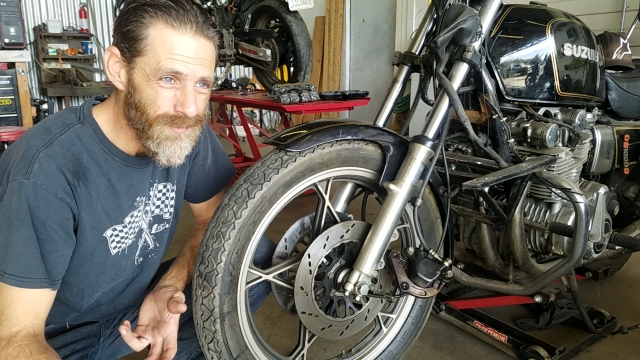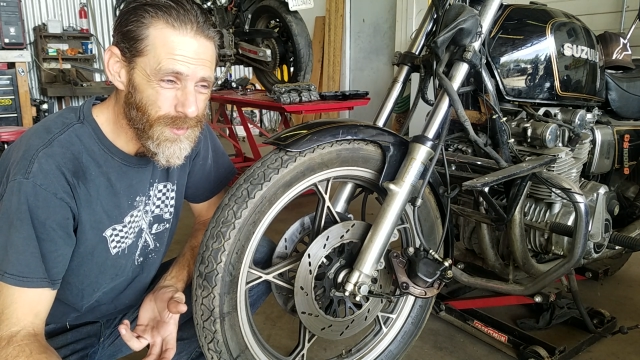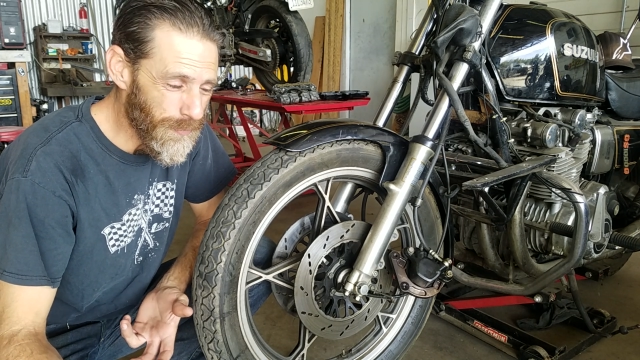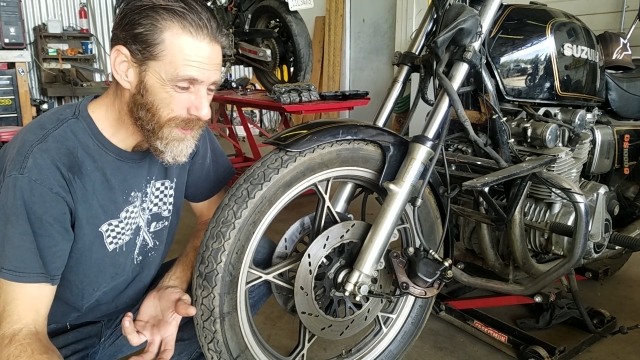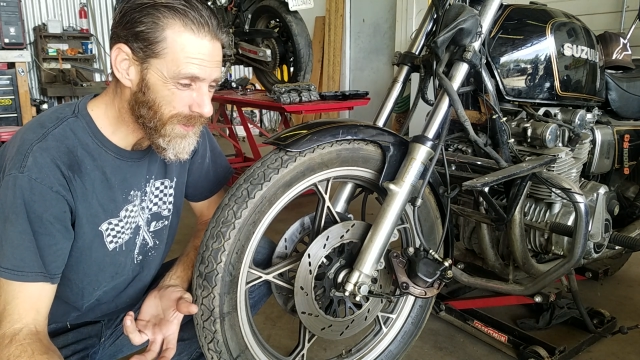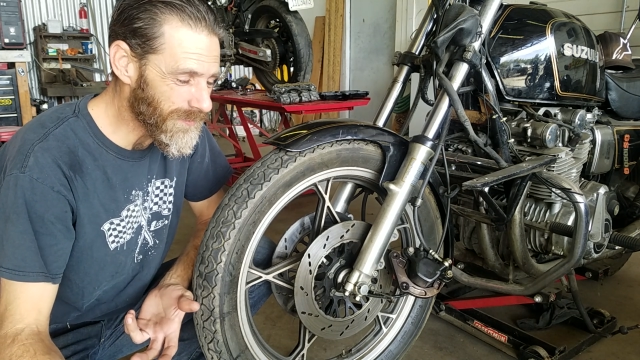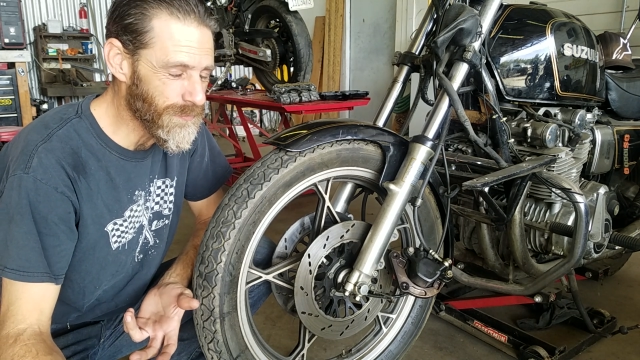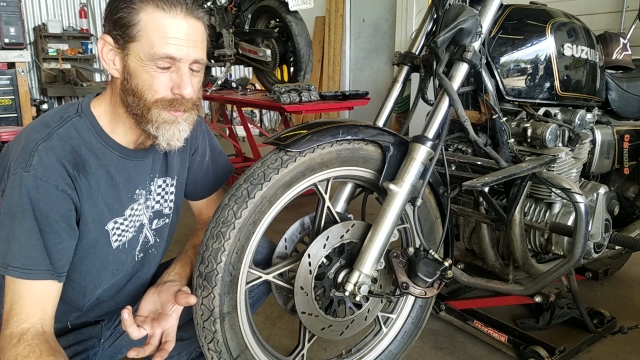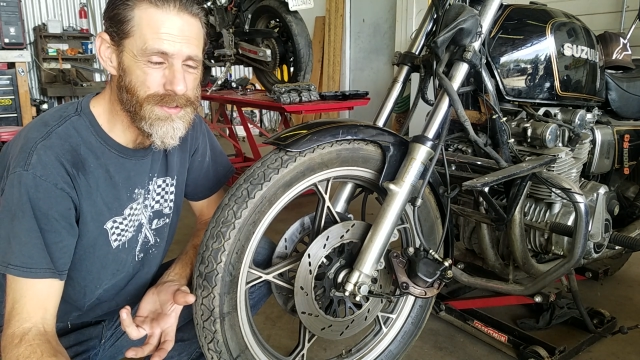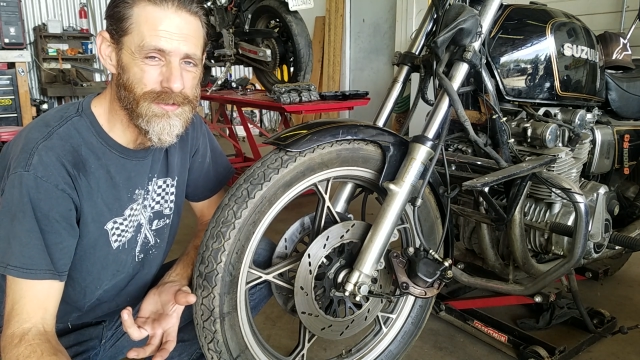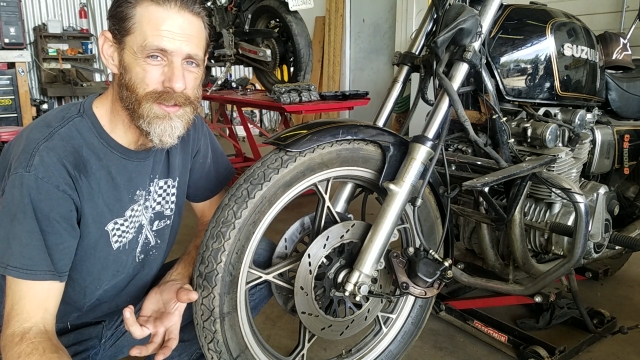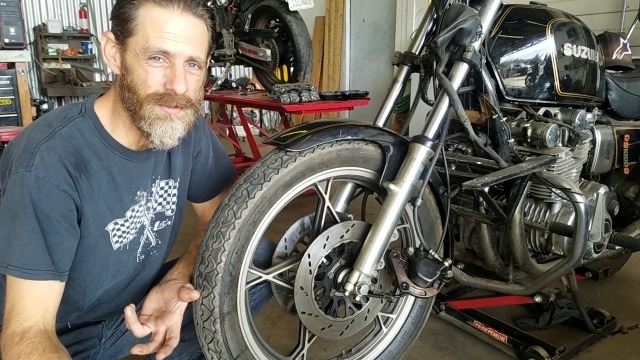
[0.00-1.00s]
The biggest
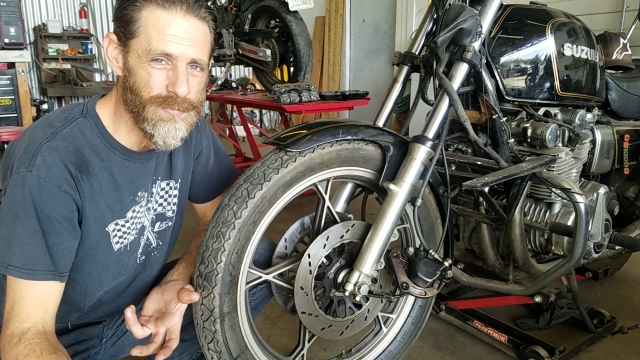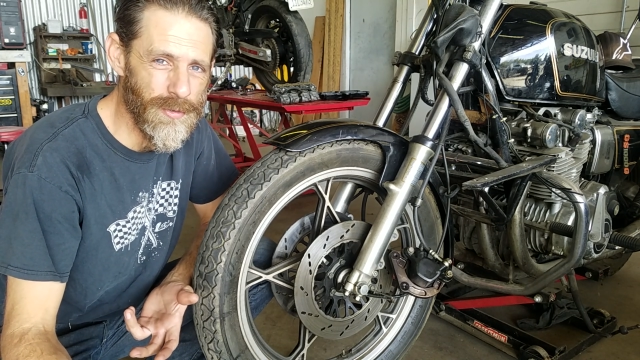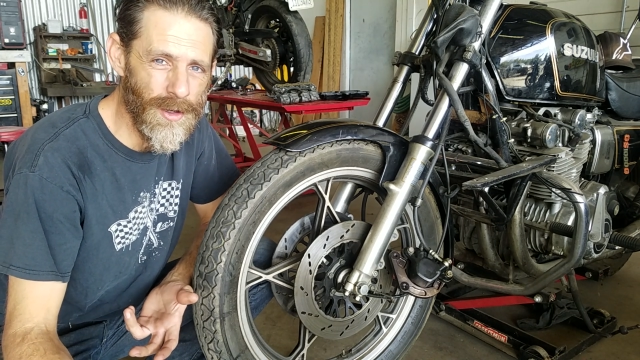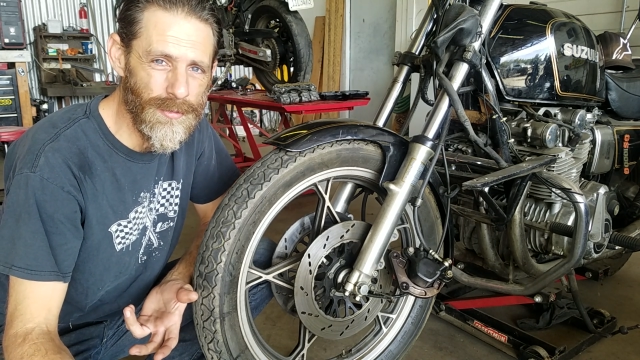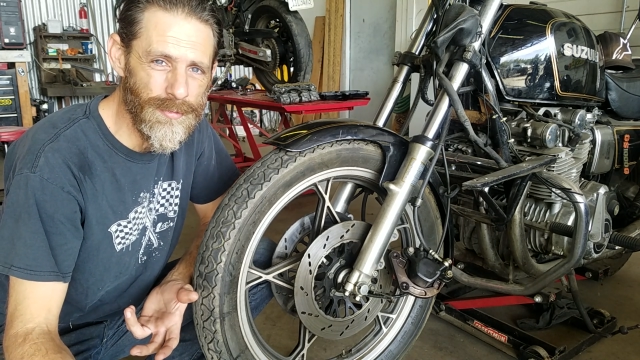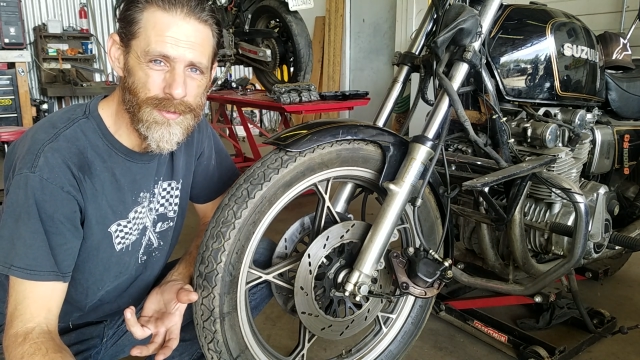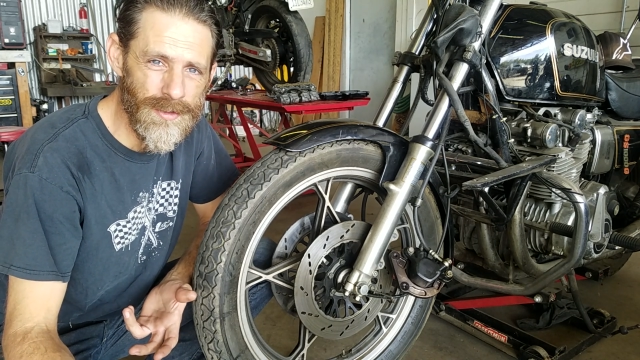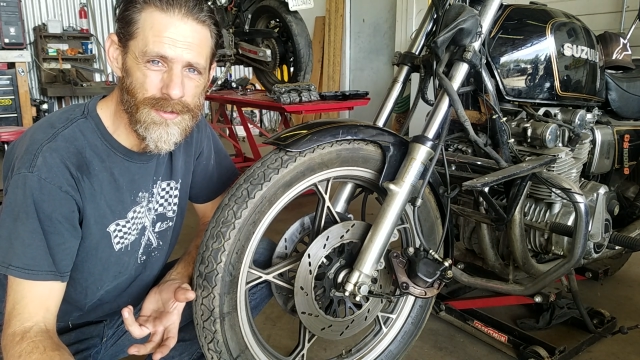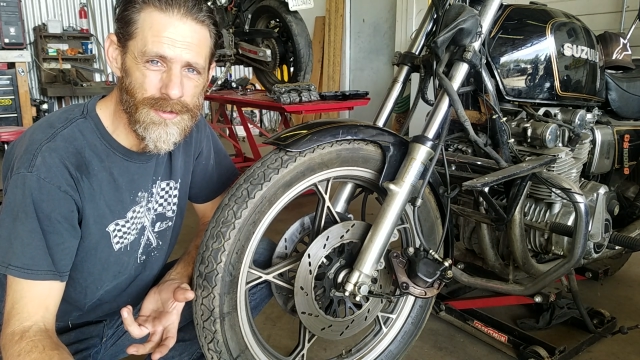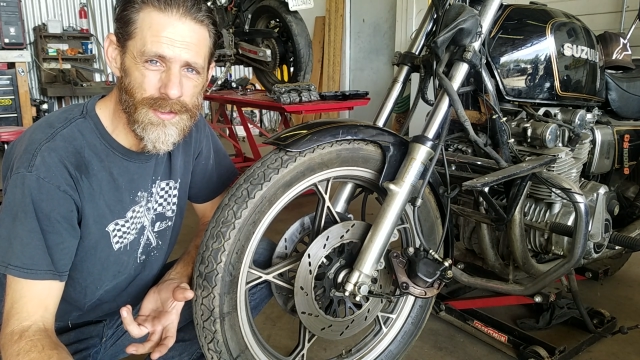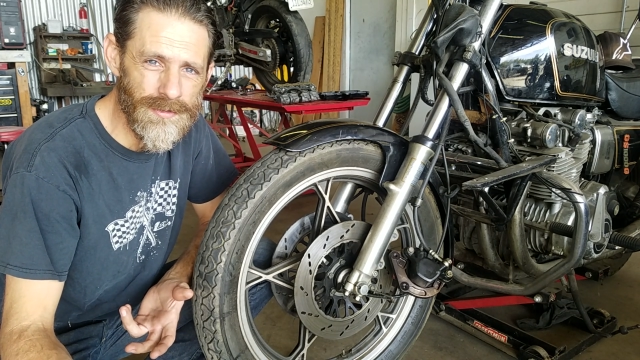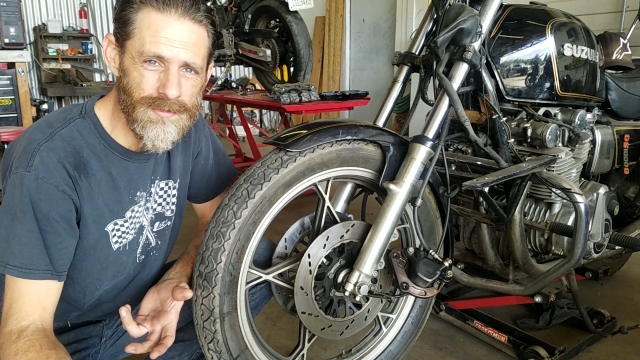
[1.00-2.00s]
reason is probably
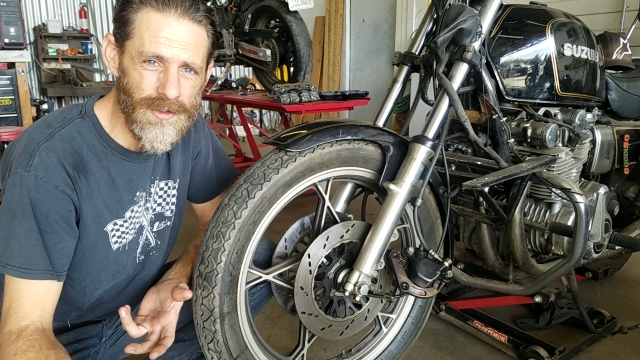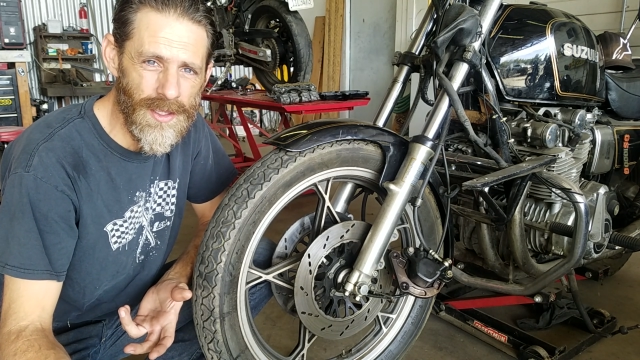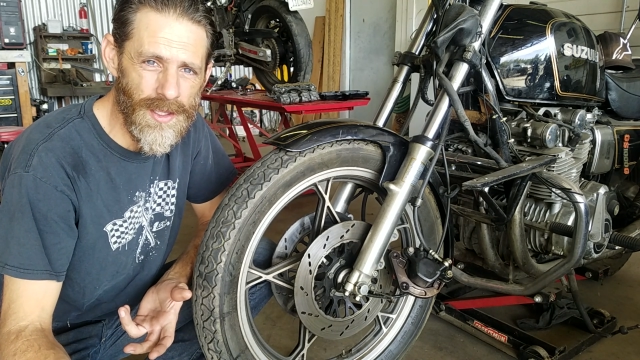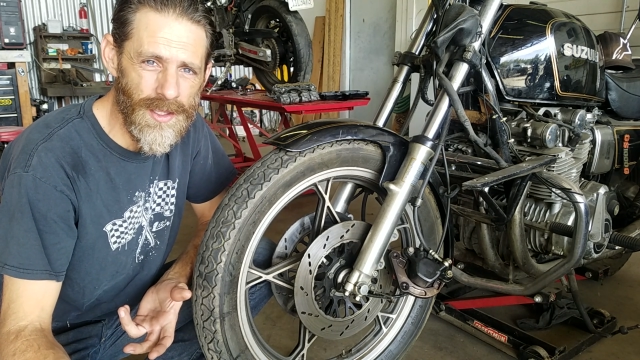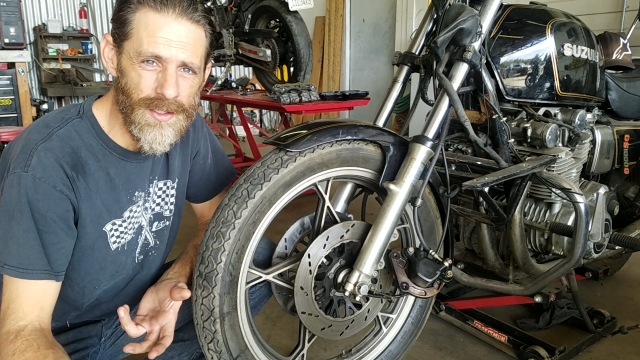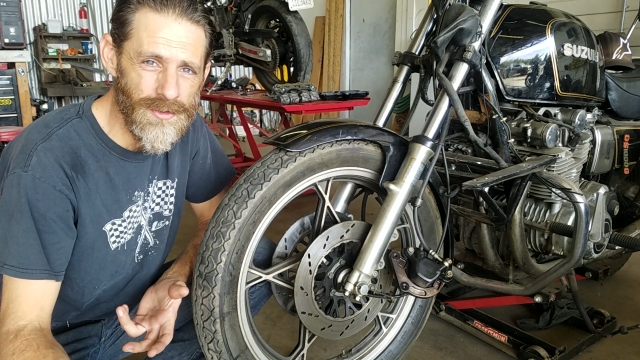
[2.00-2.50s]
that